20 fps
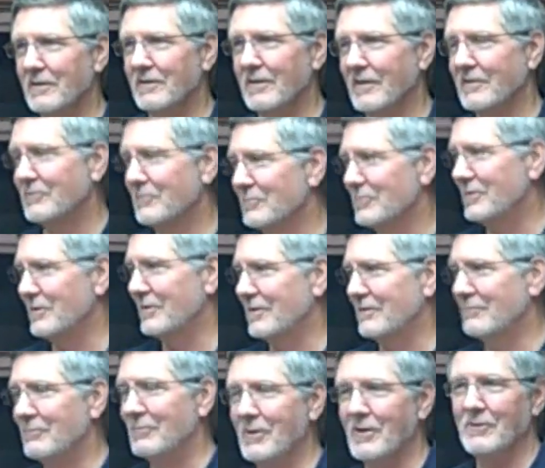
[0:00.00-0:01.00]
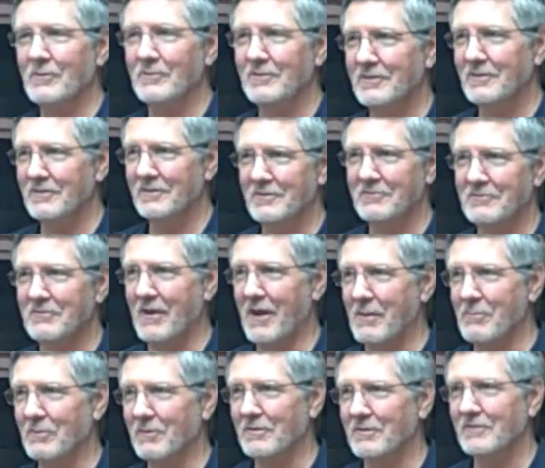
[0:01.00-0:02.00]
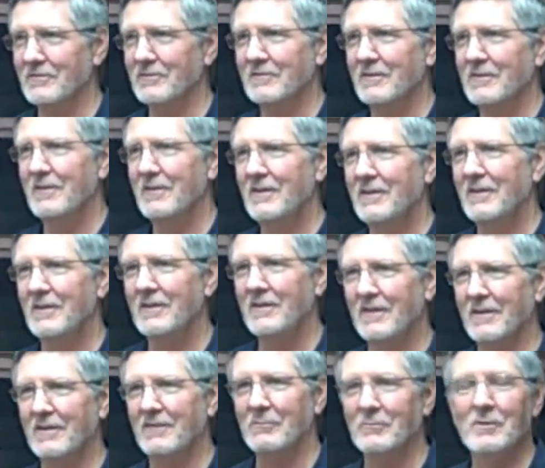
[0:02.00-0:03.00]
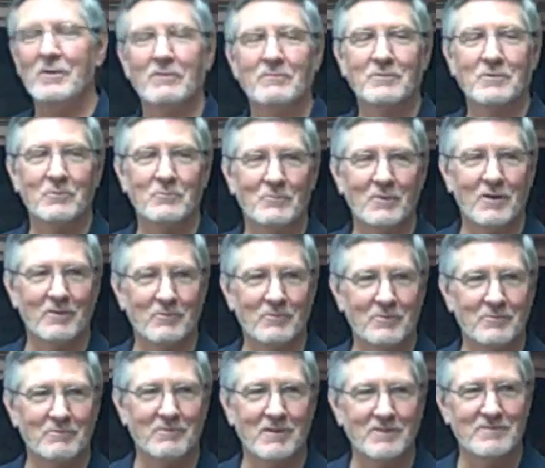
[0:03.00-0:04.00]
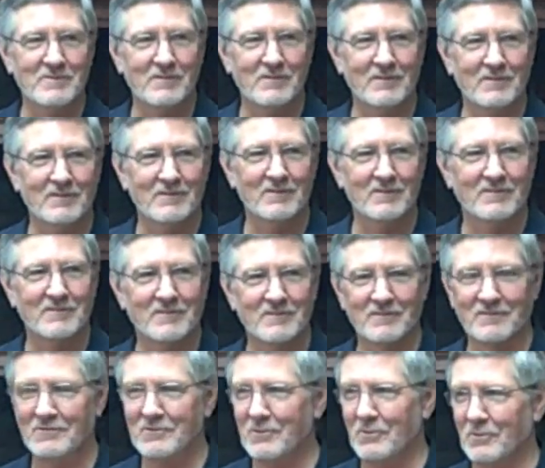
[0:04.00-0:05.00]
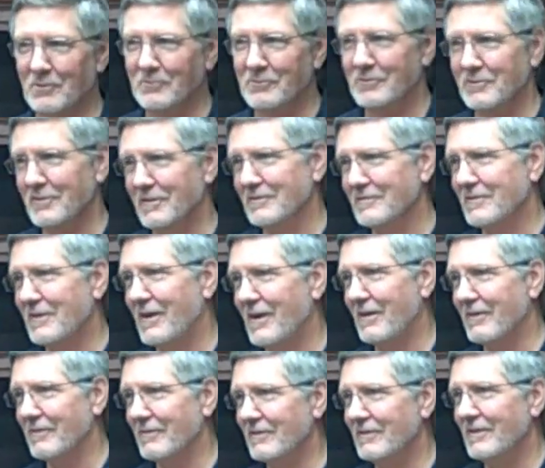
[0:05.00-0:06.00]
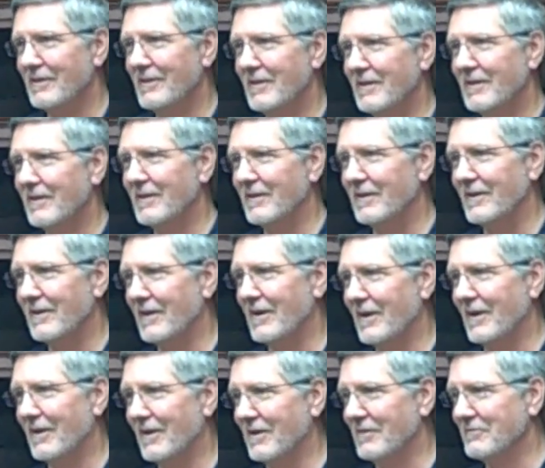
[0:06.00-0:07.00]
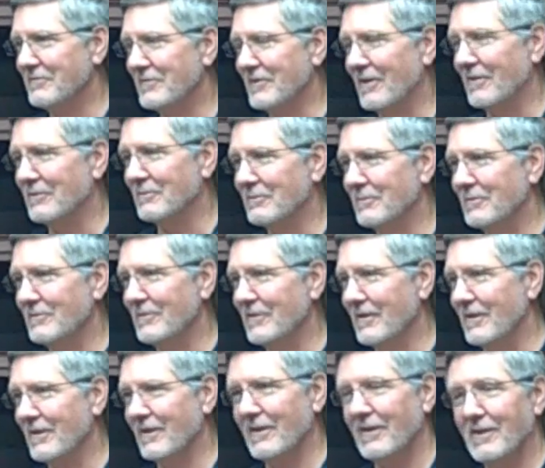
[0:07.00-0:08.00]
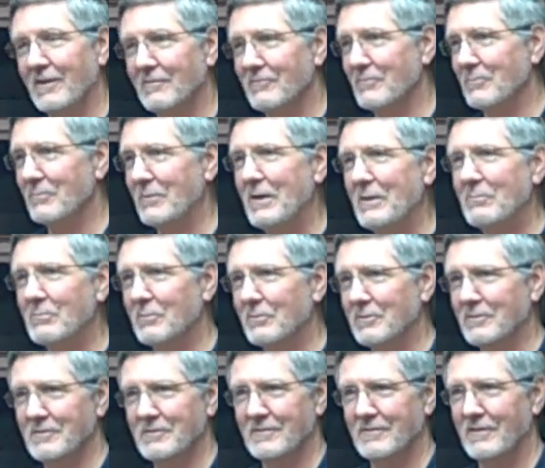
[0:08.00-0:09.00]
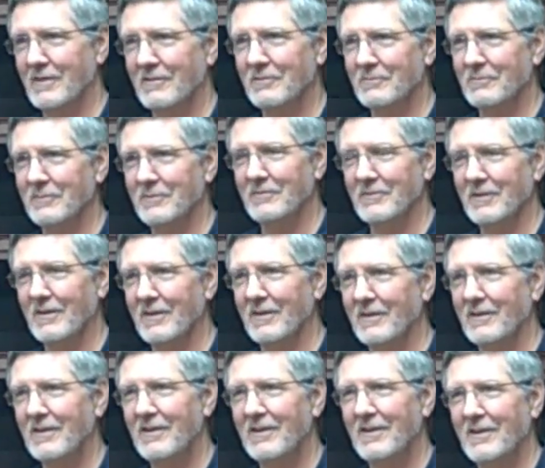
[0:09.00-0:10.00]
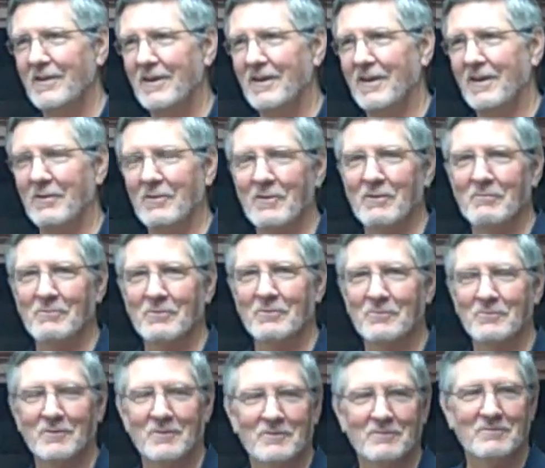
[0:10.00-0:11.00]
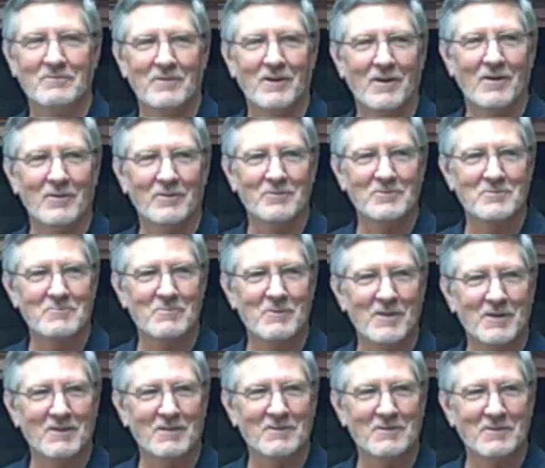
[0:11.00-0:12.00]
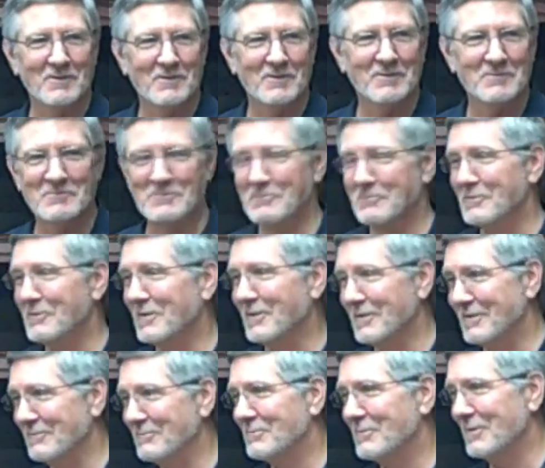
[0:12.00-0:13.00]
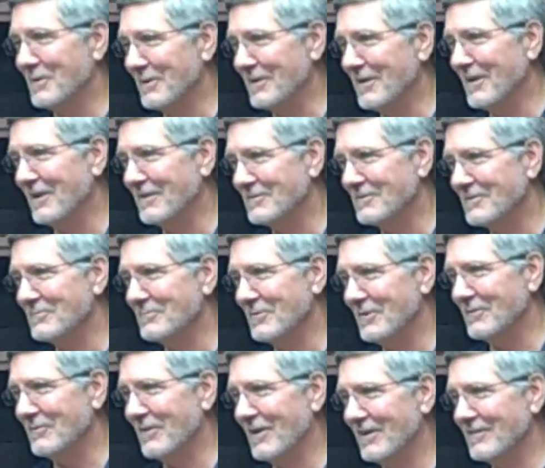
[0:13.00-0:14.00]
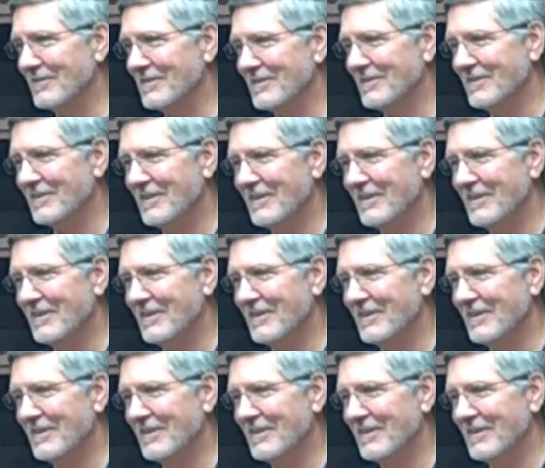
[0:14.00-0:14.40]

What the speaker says: and that's when our weather here is fabulous. We have good weather the rest of the year. It's colder and it's hotter, and I love South Louisiana. I love the people here in South Louisiana. However, when fall and spring occur, it's really pretty nice to be around here